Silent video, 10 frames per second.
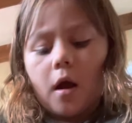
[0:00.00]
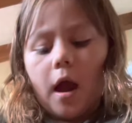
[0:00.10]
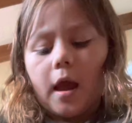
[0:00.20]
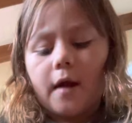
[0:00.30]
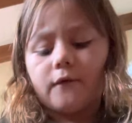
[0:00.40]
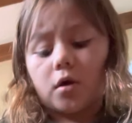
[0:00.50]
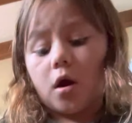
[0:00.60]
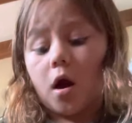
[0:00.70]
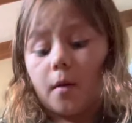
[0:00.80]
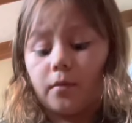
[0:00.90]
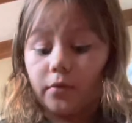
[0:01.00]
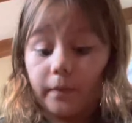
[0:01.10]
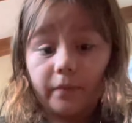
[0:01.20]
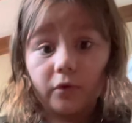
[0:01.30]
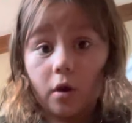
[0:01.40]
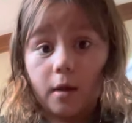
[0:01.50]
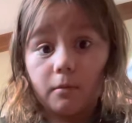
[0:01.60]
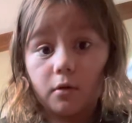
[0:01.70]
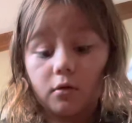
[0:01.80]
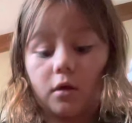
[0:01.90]
I have a couple
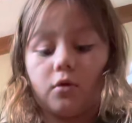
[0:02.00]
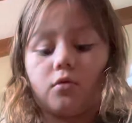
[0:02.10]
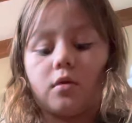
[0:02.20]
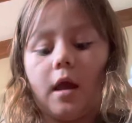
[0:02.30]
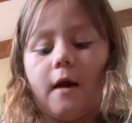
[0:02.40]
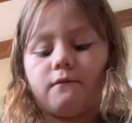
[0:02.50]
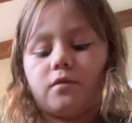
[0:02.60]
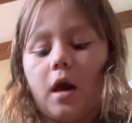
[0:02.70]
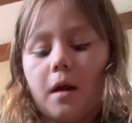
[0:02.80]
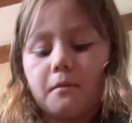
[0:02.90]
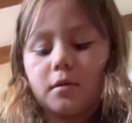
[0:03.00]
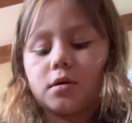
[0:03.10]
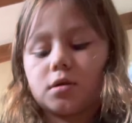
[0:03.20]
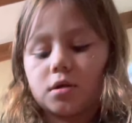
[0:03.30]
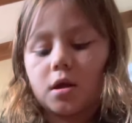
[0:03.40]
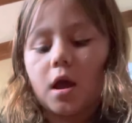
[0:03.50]
subscribers. I don't have that much.